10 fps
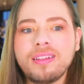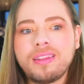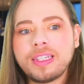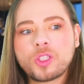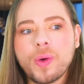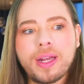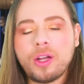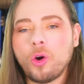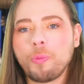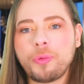This one
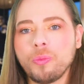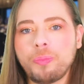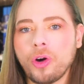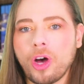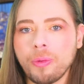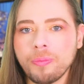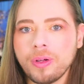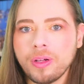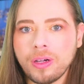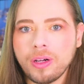and Opium pour Homme,